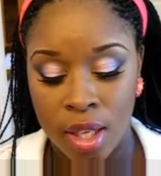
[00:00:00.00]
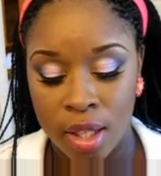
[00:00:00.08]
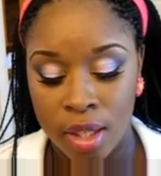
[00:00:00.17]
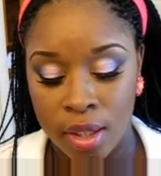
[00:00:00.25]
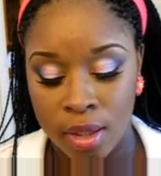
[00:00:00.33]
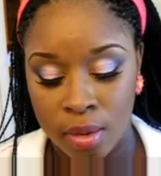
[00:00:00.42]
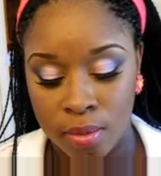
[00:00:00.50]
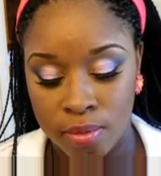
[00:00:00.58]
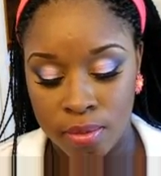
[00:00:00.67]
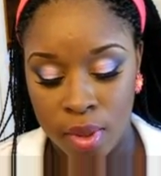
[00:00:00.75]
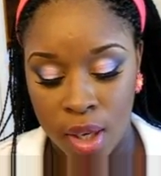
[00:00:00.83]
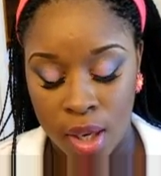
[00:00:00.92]
The
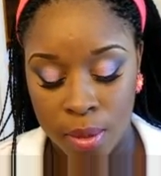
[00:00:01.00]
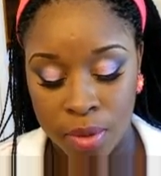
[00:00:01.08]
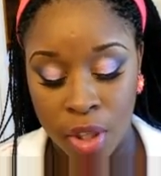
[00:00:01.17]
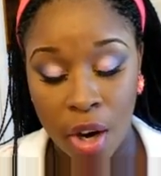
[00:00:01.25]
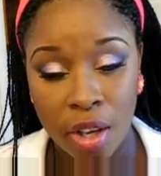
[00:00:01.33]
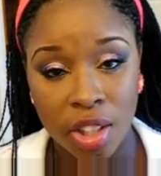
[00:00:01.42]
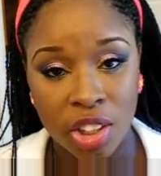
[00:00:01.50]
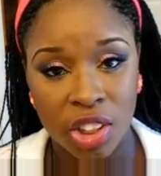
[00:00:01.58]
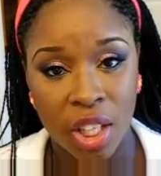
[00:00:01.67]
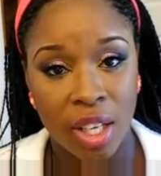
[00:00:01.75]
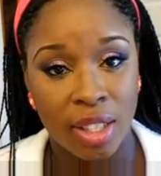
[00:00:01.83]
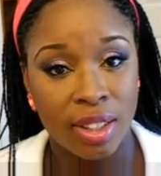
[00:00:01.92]
darker
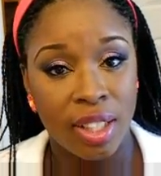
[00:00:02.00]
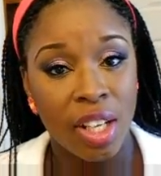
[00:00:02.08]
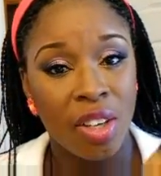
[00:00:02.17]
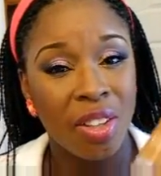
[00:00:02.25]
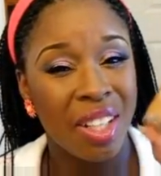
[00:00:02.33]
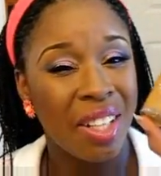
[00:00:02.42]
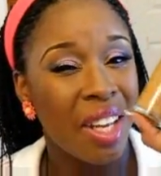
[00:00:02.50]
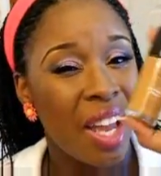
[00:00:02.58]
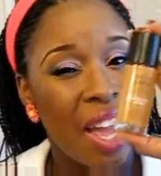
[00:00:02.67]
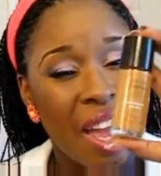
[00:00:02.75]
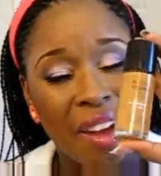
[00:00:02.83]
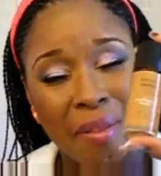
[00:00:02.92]
shades, they only
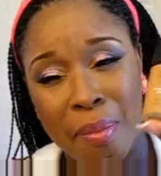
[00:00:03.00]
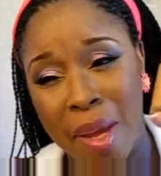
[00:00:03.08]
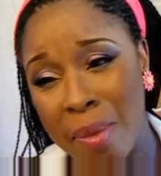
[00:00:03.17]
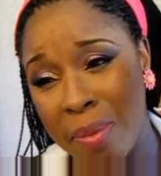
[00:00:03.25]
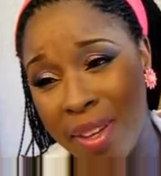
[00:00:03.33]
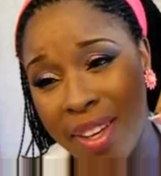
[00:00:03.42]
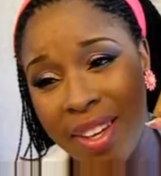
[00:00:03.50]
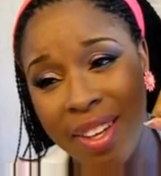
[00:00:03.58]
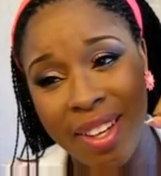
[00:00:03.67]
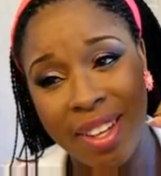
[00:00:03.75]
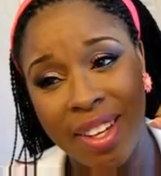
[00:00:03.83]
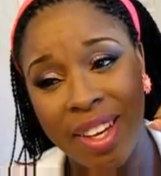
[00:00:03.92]
have maybe
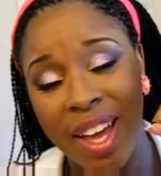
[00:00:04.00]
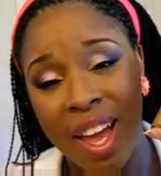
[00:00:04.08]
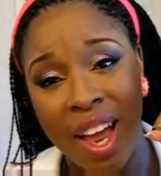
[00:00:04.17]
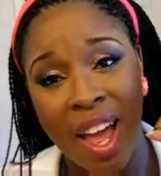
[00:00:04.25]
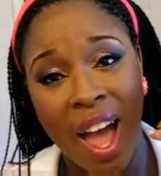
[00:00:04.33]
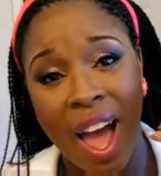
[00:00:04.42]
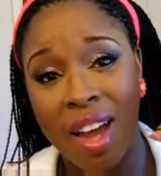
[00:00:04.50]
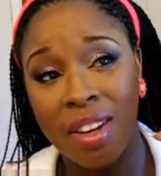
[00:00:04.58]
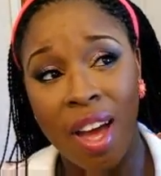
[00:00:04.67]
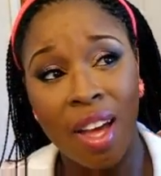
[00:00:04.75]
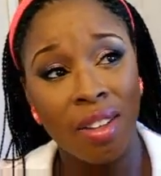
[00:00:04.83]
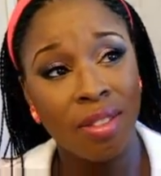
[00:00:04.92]

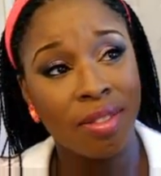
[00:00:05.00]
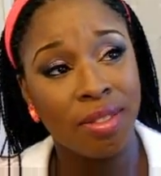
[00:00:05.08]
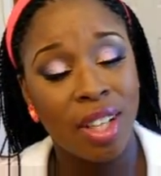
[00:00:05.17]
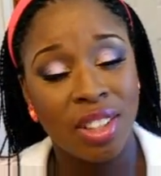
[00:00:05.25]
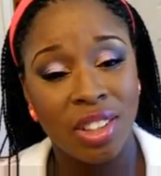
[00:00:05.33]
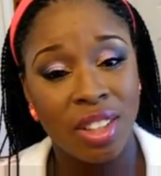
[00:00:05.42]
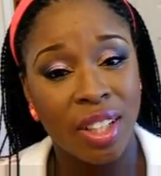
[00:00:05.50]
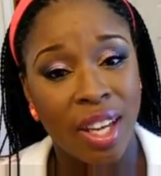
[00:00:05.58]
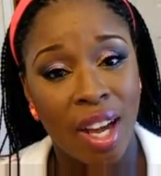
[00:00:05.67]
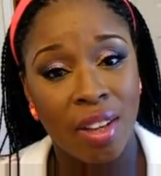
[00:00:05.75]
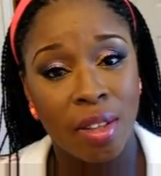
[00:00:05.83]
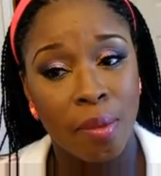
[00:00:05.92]
I don't should
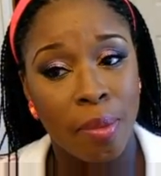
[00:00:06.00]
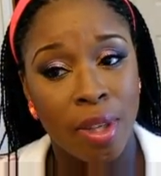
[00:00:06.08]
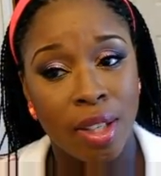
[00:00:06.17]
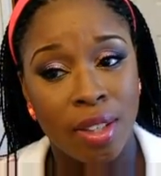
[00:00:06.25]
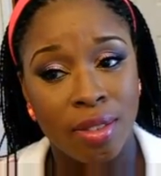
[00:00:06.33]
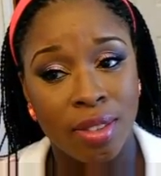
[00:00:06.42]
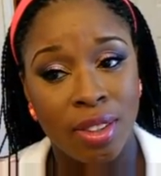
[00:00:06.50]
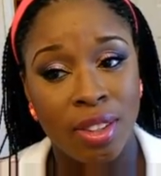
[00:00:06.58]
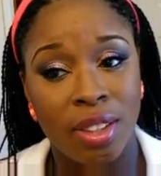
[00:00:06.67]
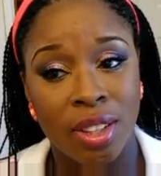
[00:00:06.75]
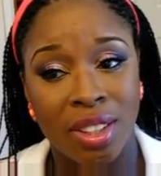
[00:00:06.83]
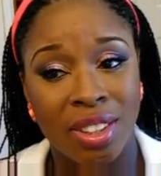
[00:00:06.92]
have counted, but
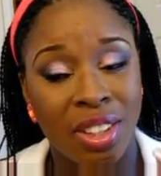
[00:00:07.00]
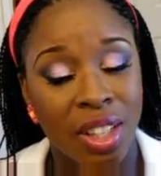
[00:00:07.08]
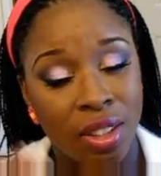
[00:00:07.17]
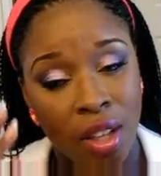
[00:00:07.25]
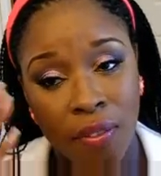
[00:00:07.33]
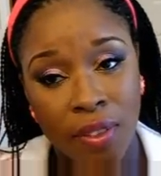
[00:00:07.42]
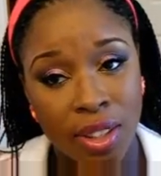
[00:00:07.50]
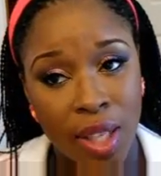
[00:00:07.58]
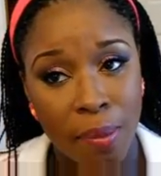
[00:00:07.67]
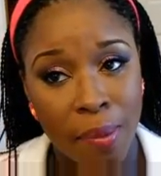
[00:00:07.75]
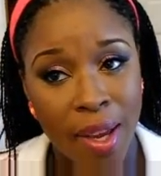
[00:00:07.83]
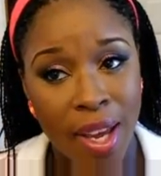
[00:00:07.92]
just off the
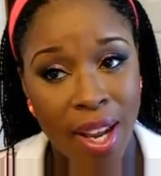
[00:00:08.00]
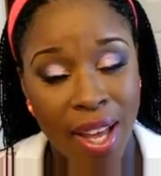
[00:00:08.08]
top of my